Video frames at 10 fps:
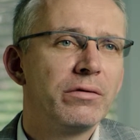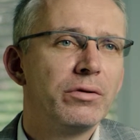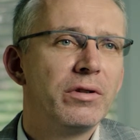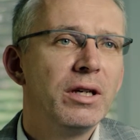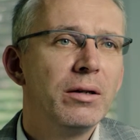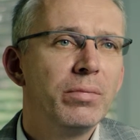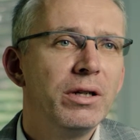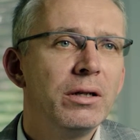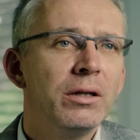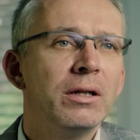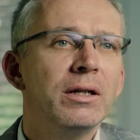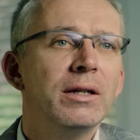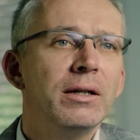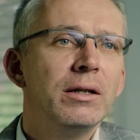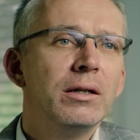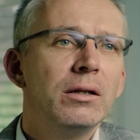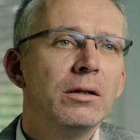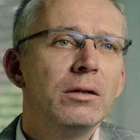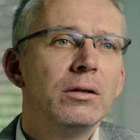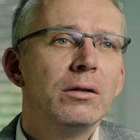for the IPI
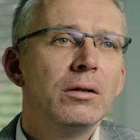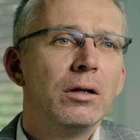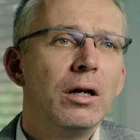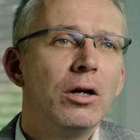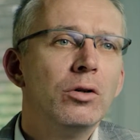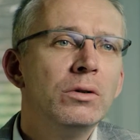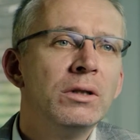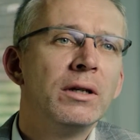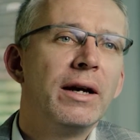alone,